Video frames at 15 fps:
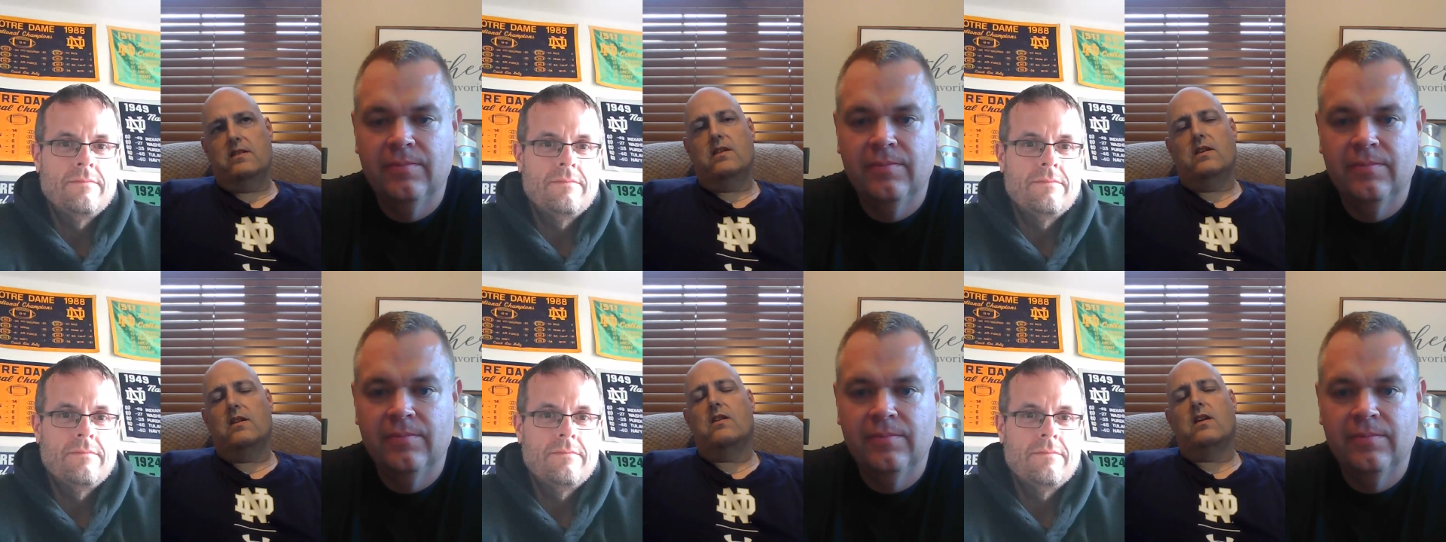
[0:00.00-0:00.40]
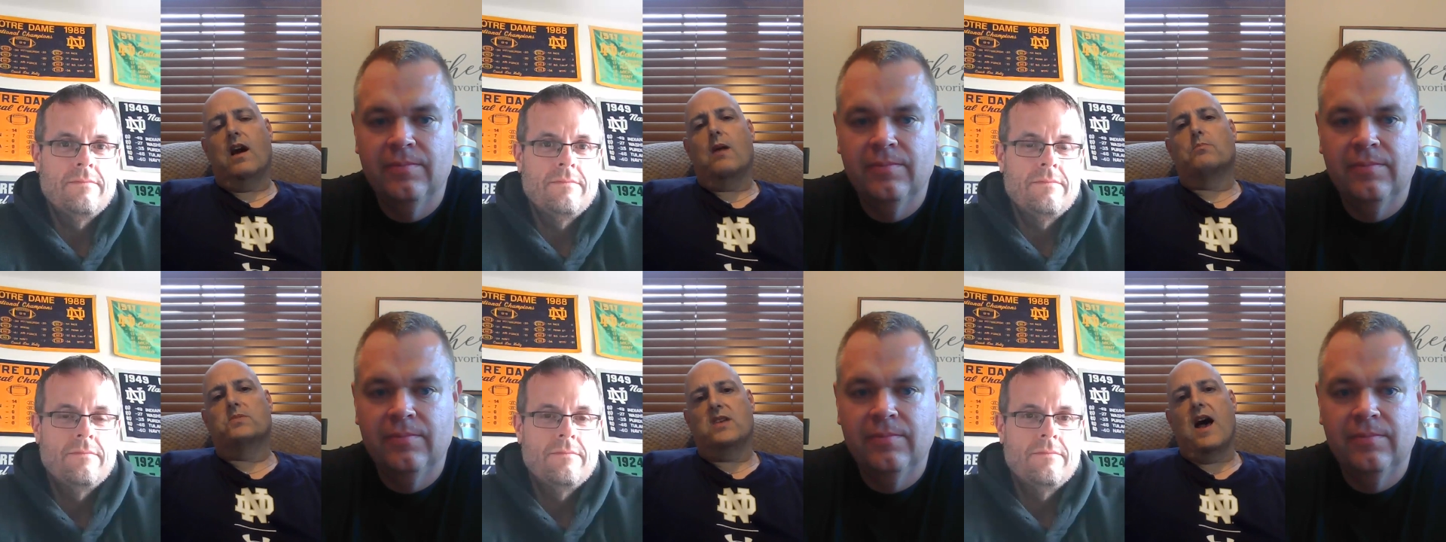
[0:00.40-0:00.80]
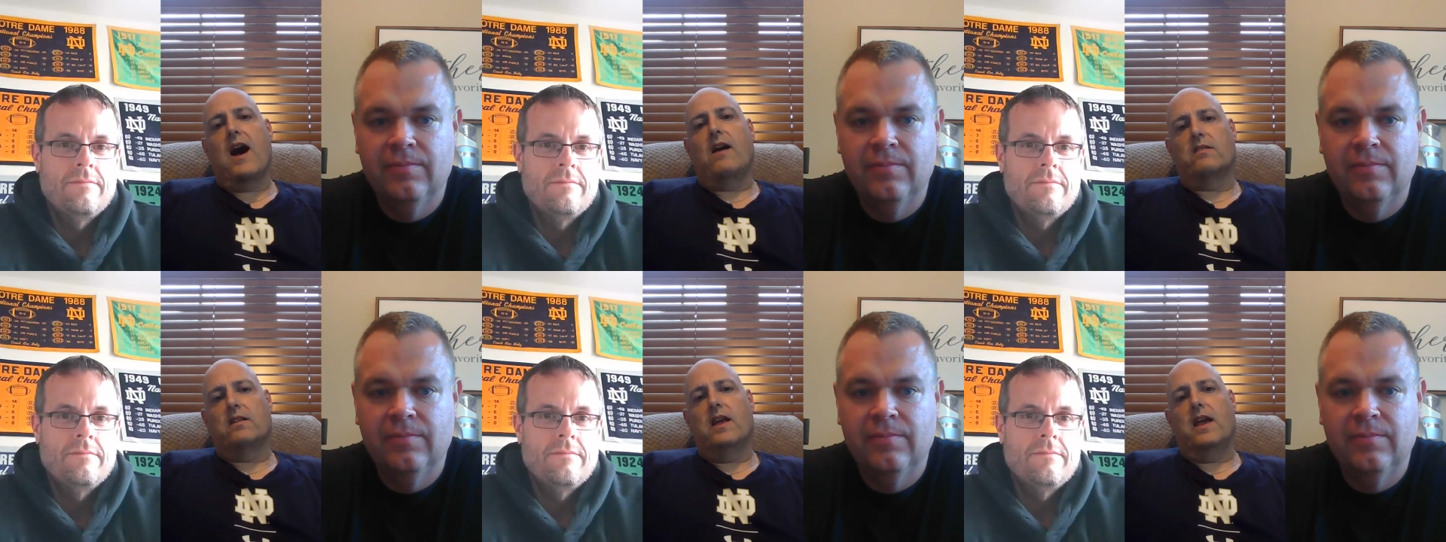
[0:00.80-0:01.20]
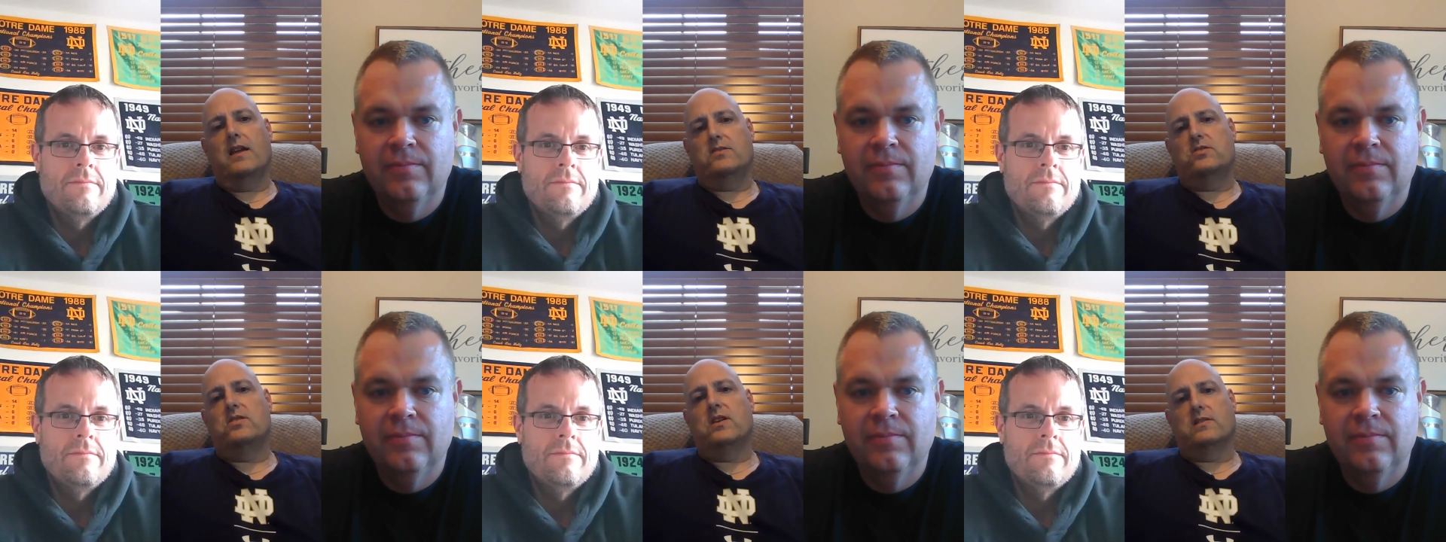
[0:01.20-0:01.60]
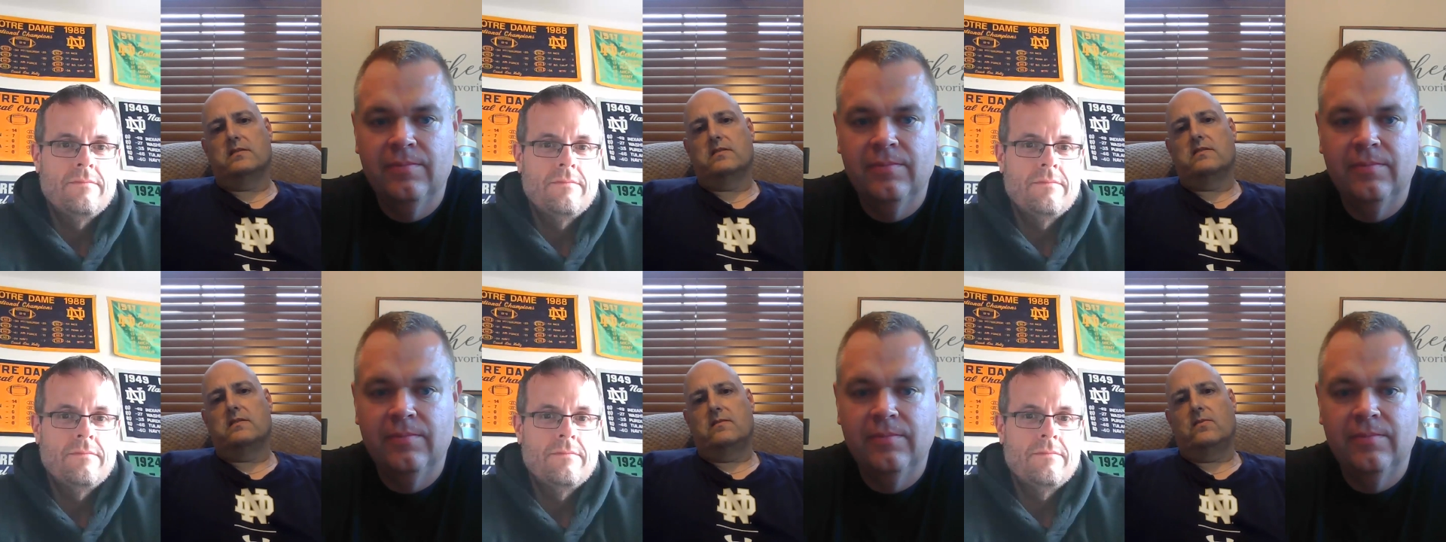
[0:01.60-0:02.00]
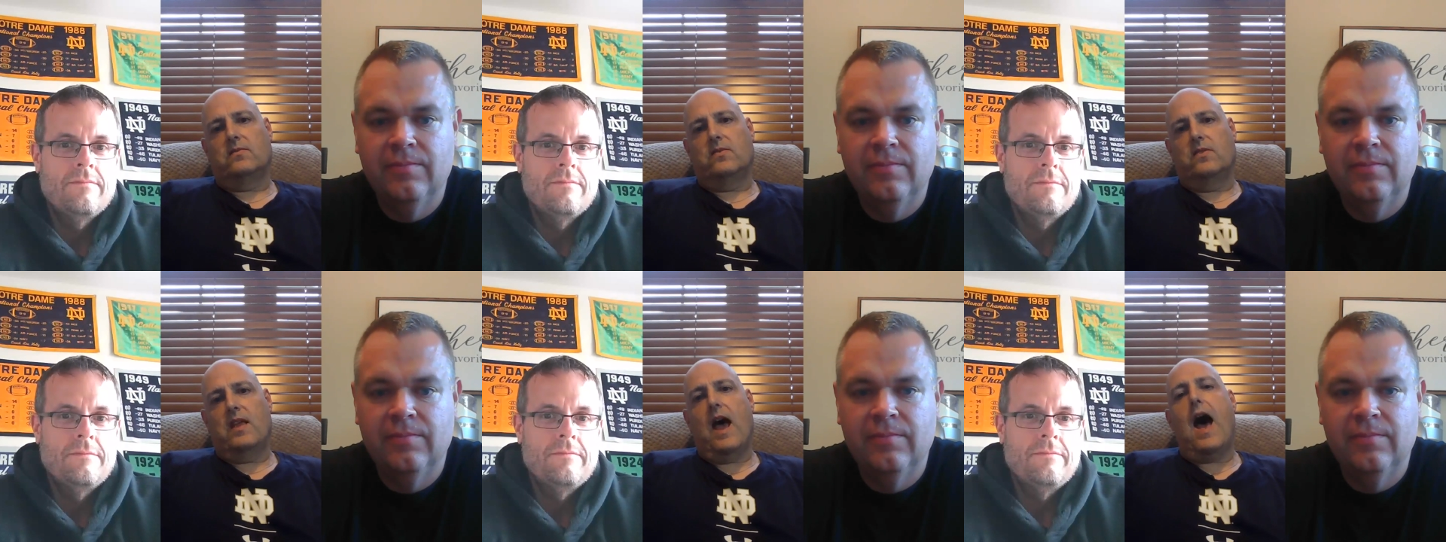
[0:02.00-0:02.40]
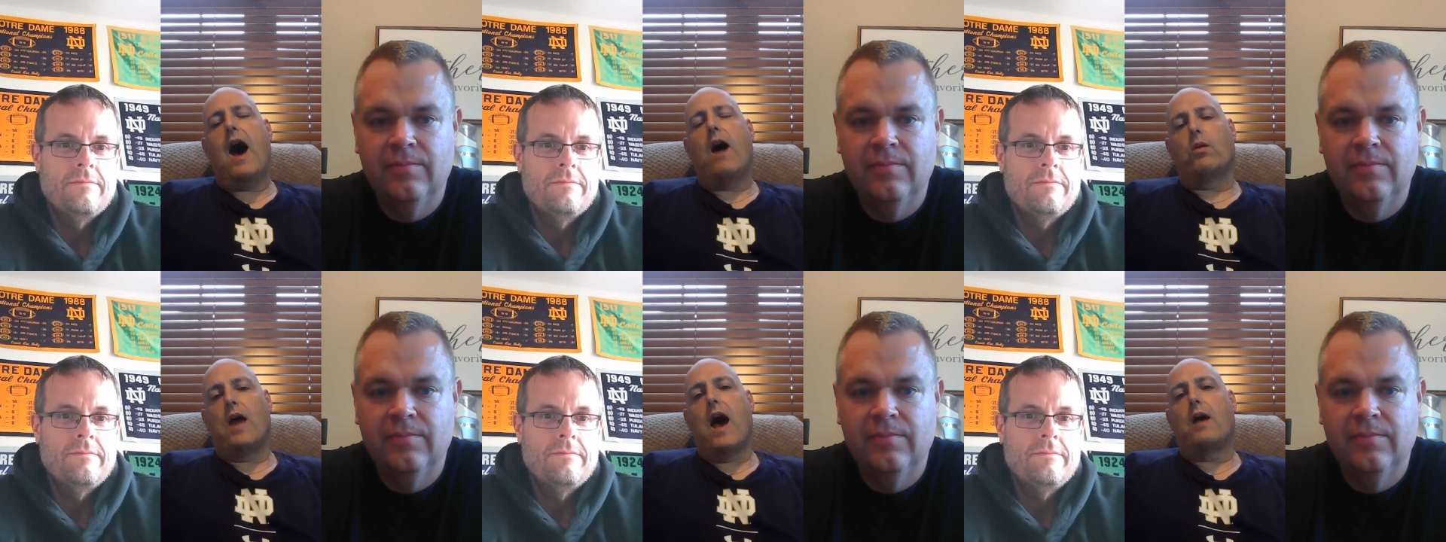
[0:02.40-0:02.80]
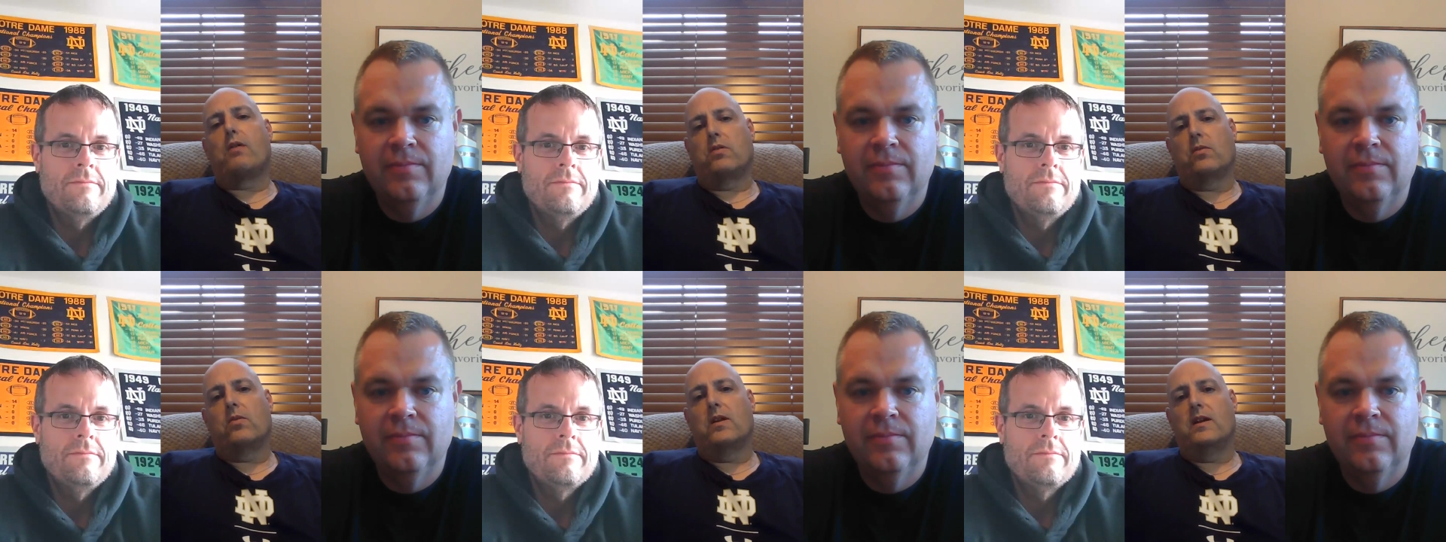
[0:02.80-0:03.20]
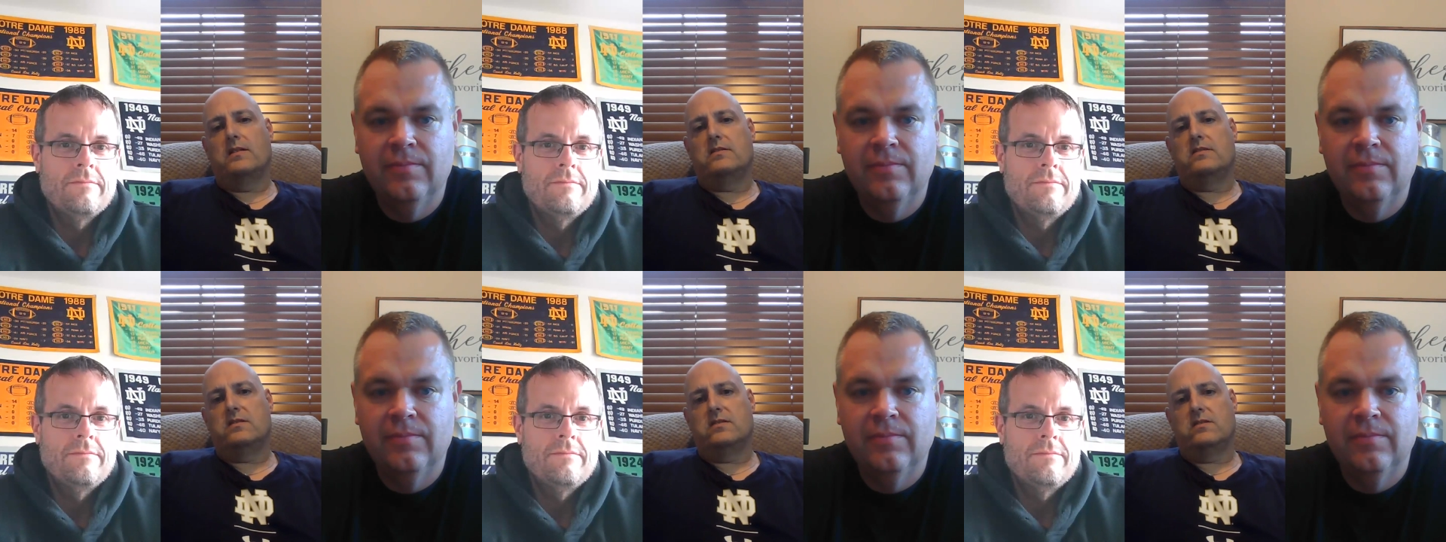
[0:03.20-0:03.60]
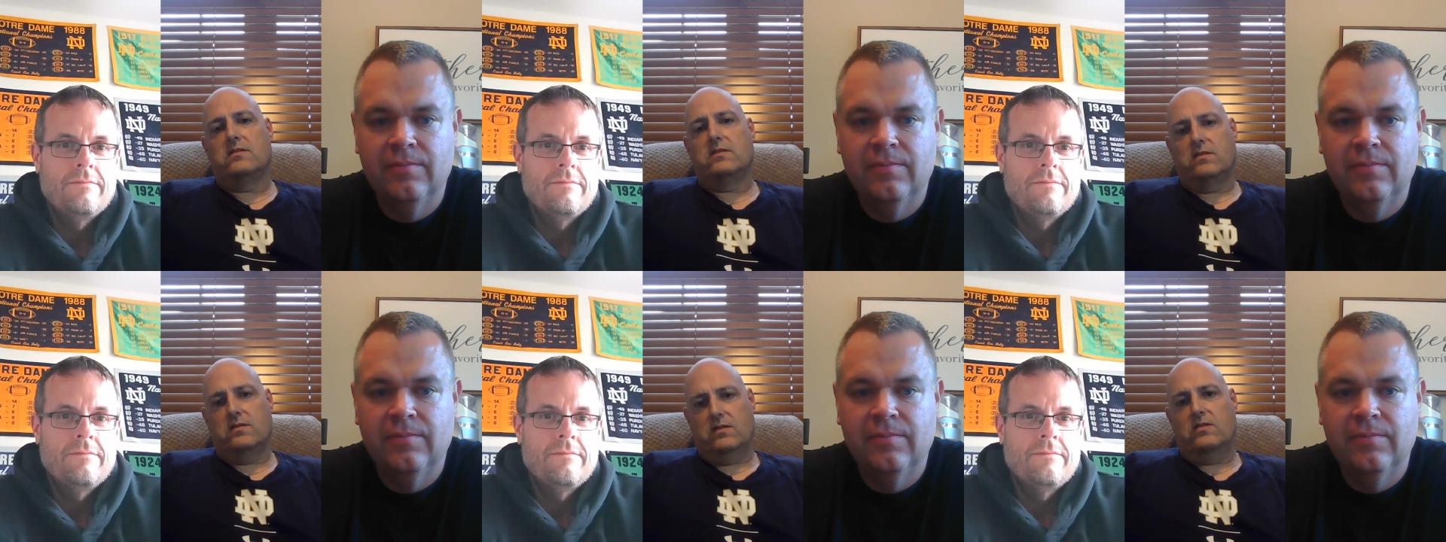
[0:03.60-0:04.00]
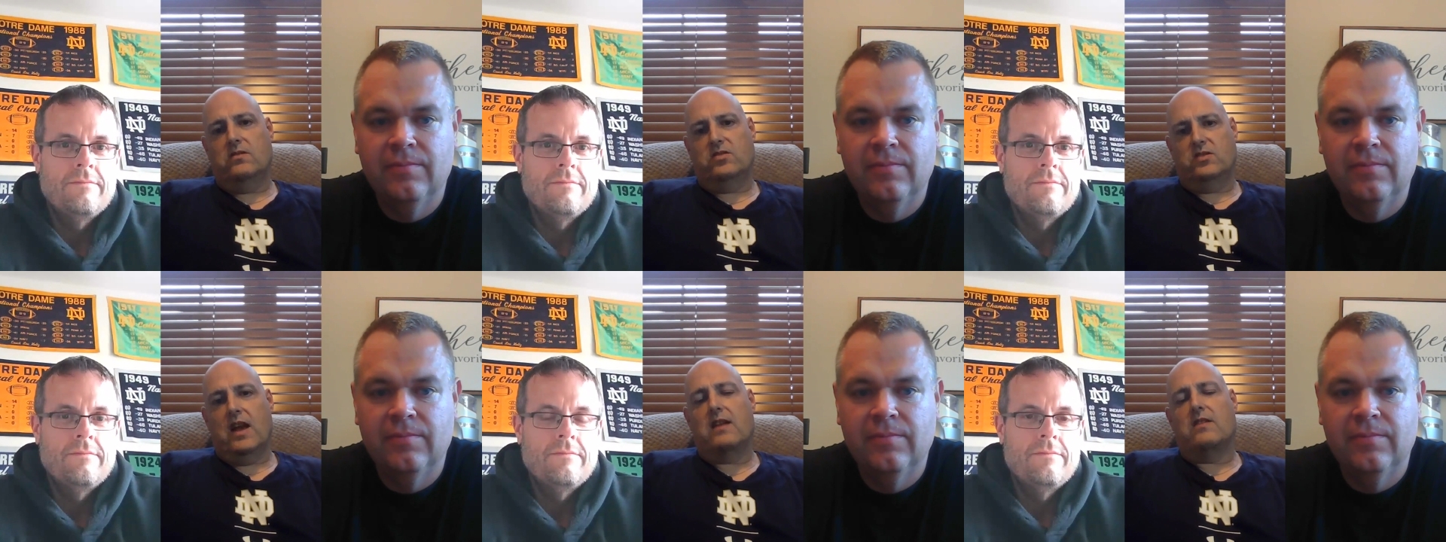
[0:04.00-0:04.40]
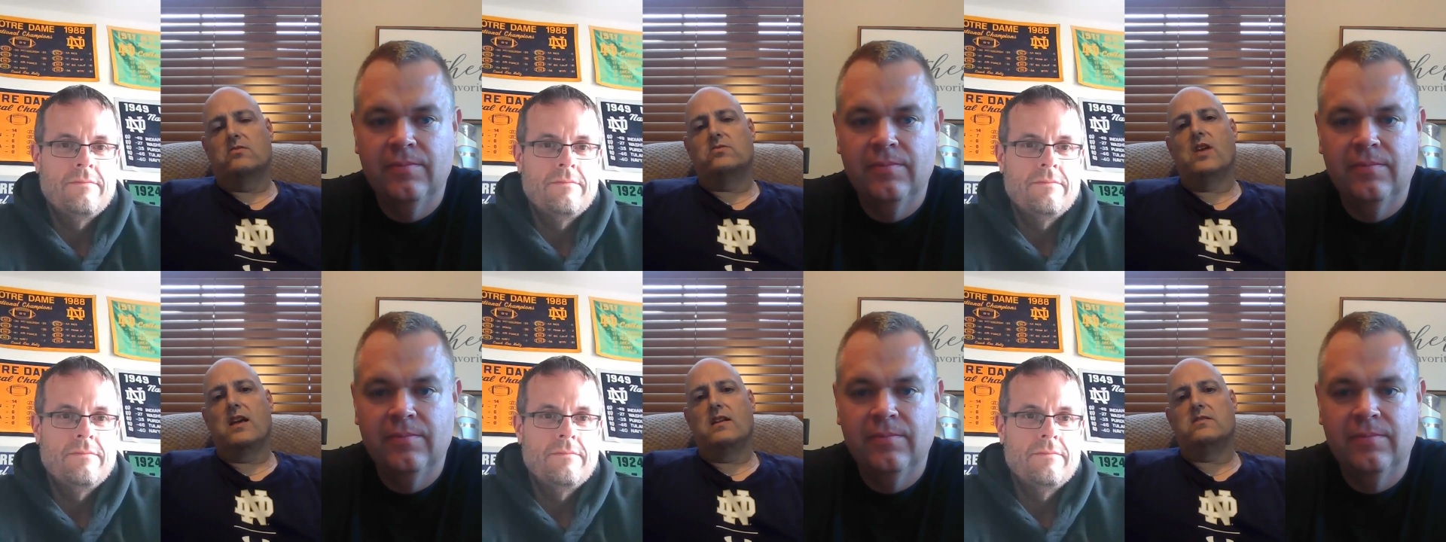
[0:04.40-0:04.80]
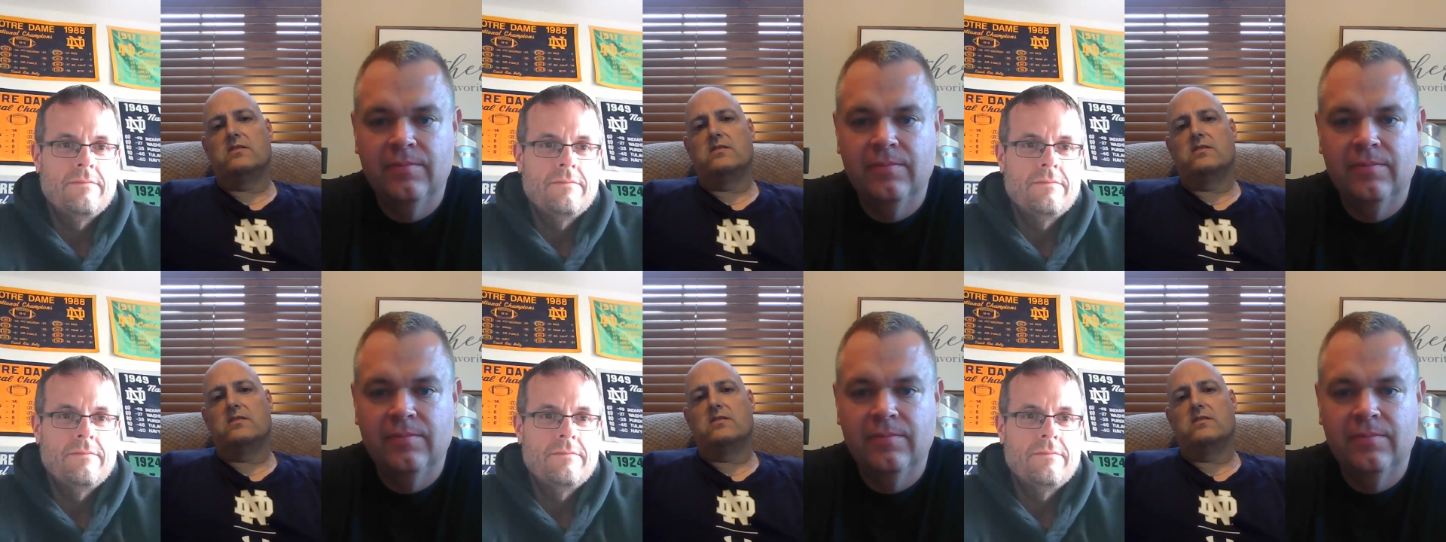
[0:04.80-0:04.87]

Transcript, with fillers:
Speaker 1: it comes out and just out athletes San Jose